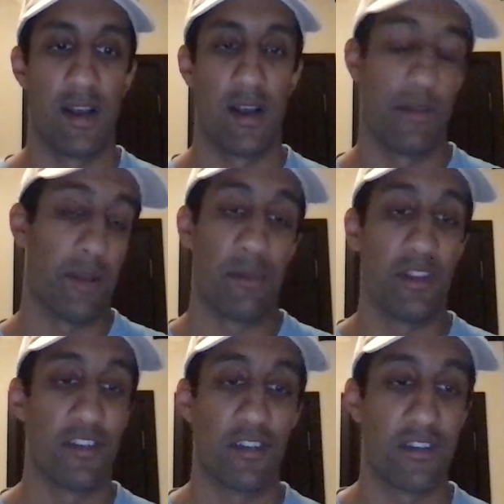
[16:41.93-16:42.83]

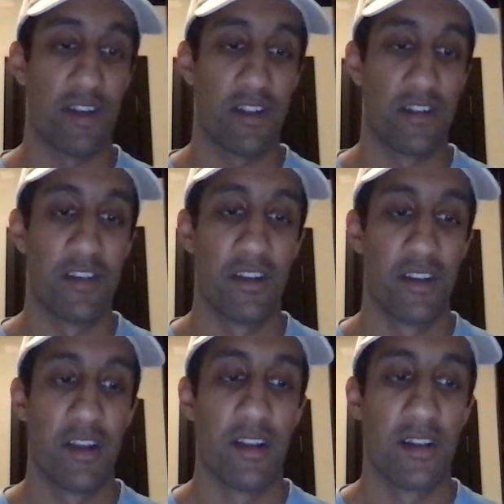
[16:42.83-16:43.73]
This is not
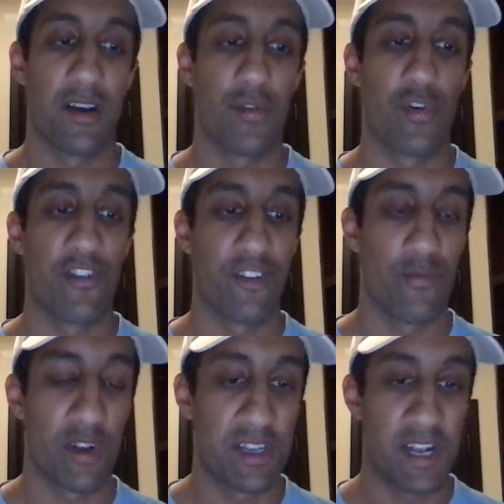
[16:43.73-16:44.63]
a question
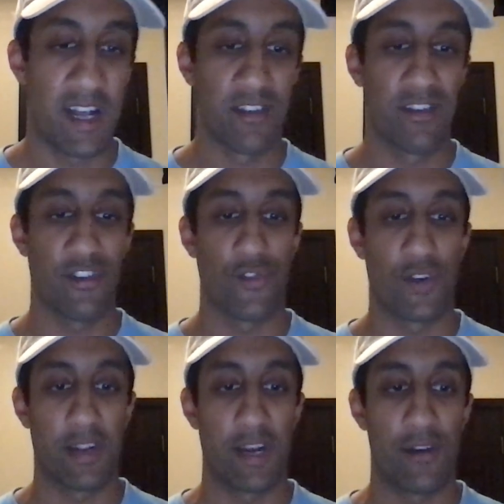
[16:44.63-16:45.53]
one can ask just for
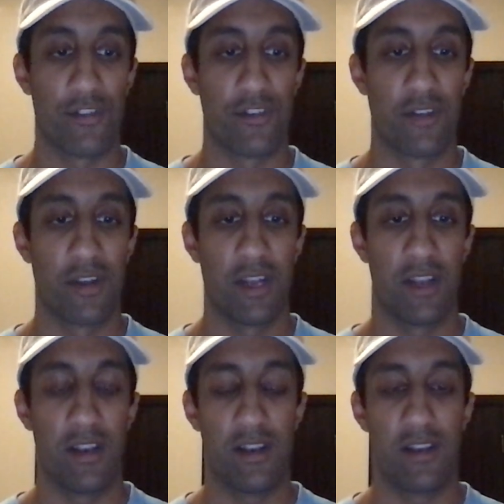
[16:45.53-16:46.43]
KAUST.
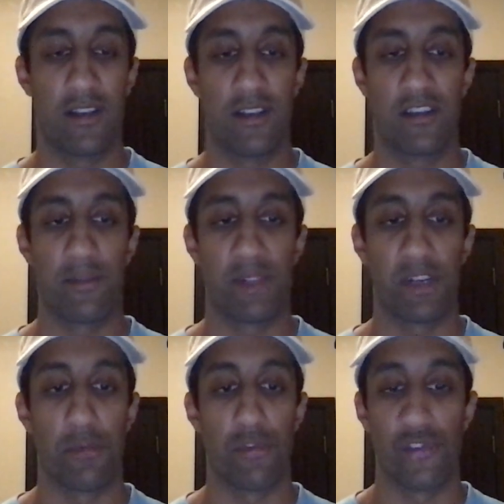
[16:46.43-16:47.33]
It's
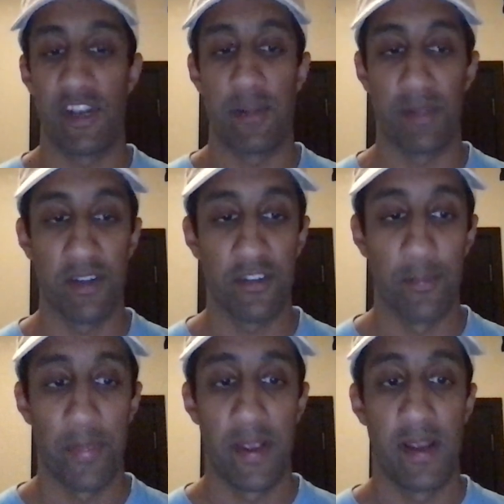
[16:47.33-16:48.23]
applicable to any place.
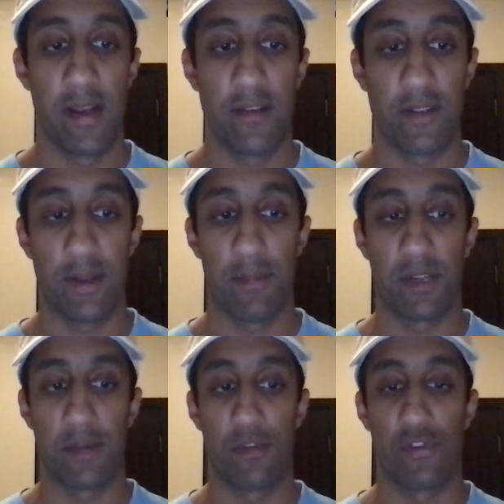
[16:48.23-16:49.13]
It's
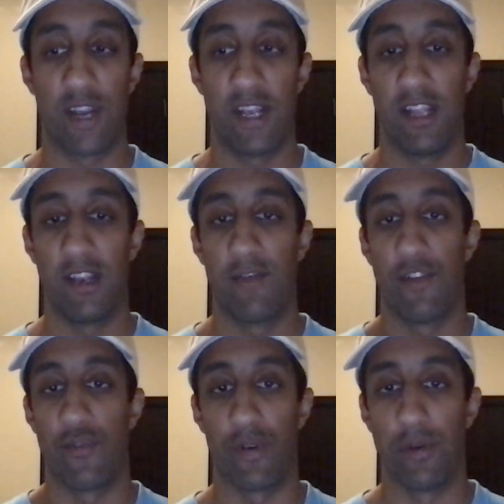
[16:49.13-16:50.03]
applicable to any
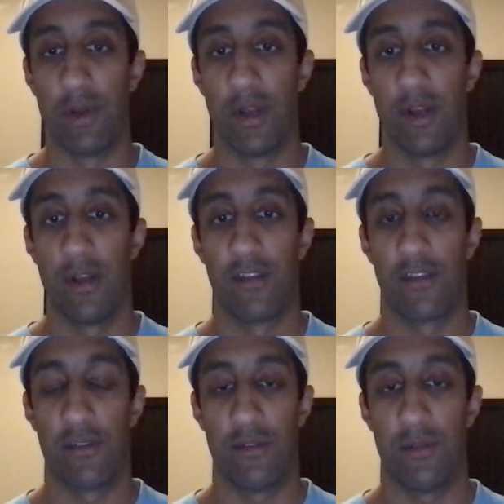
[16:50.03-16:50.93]
individual.
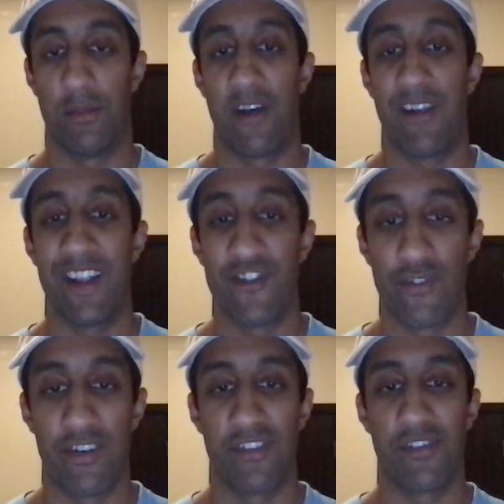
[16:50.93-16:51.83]
So our nature
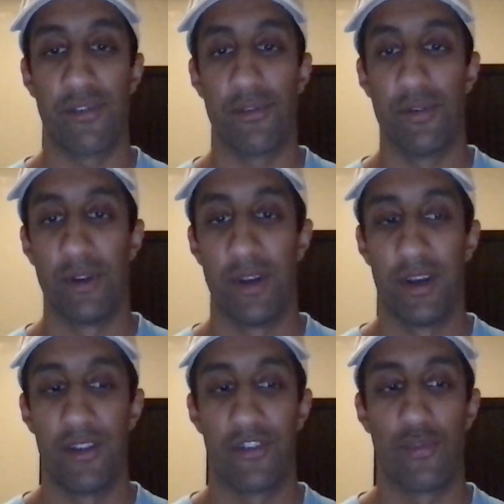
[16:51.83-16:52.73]
is to
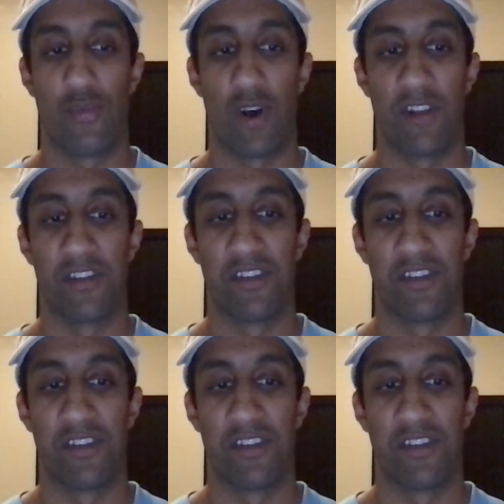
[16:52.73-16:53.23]
want